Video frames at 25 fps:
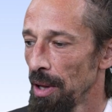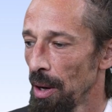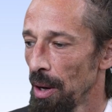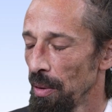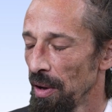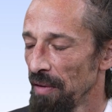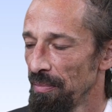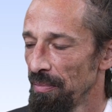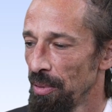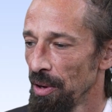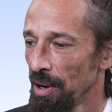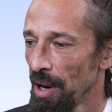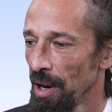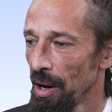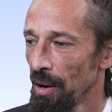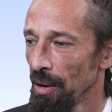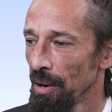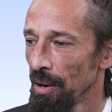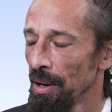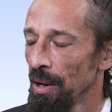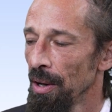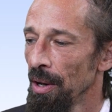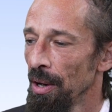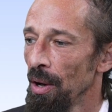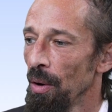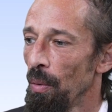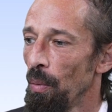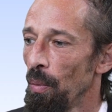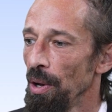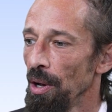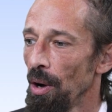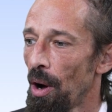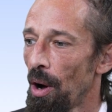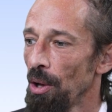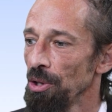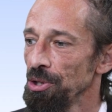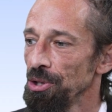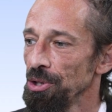that we have put out,
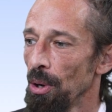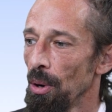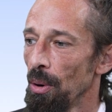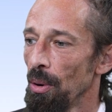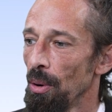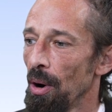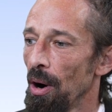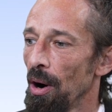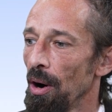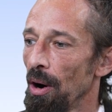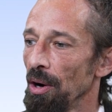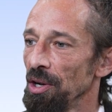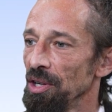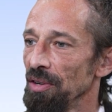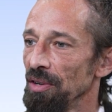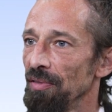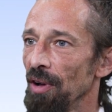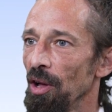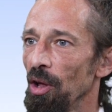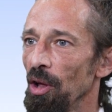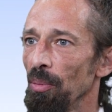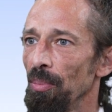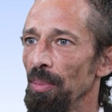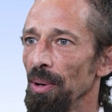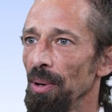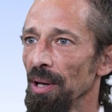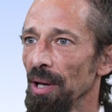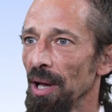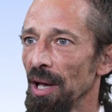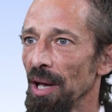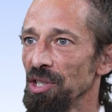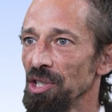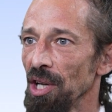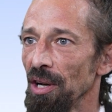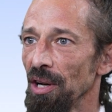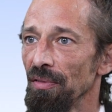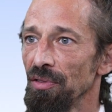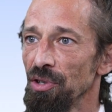we also are developing
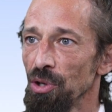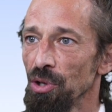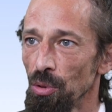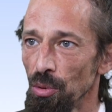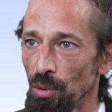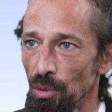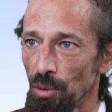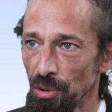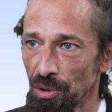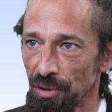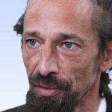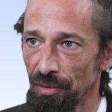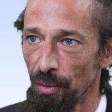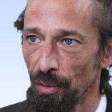a set of tools